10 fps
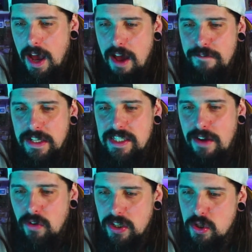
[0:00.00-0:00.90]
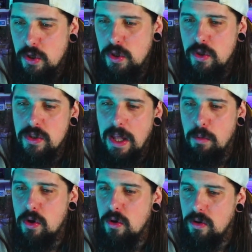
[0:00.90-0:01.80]
Fix several issues that
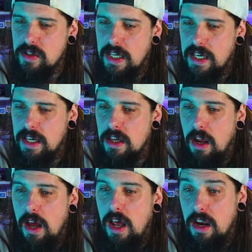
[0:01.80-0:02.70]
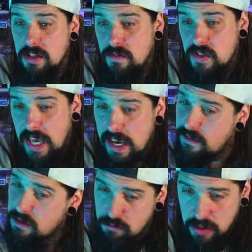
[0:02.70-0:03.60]
were causing loss of
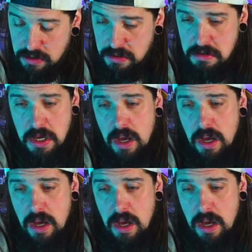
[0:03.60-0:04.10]
saves. Really good.